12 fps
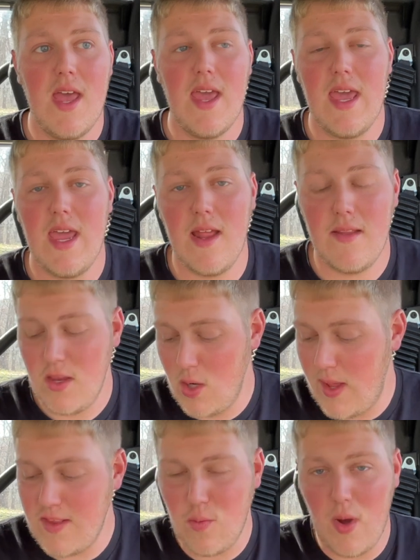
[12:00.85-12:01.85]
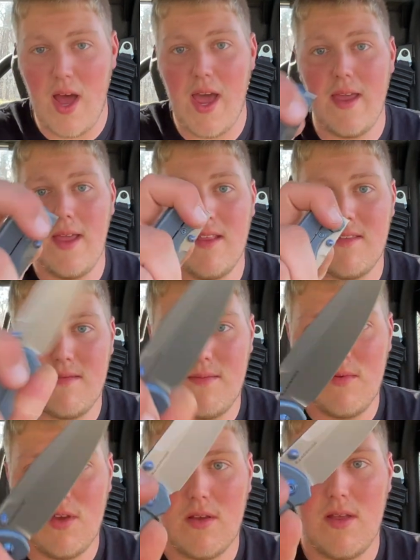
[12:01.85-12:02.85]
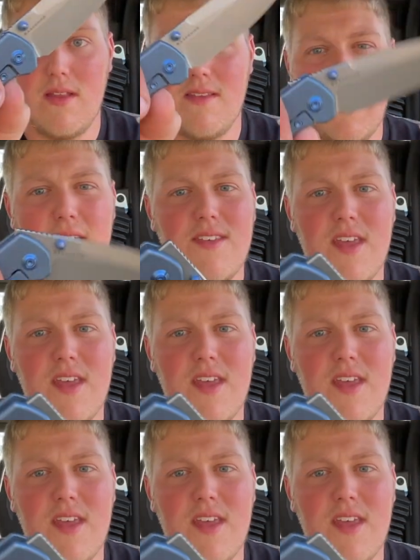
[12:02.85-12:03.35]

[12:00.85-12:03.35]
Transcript: And, you know, that's why it's it's nice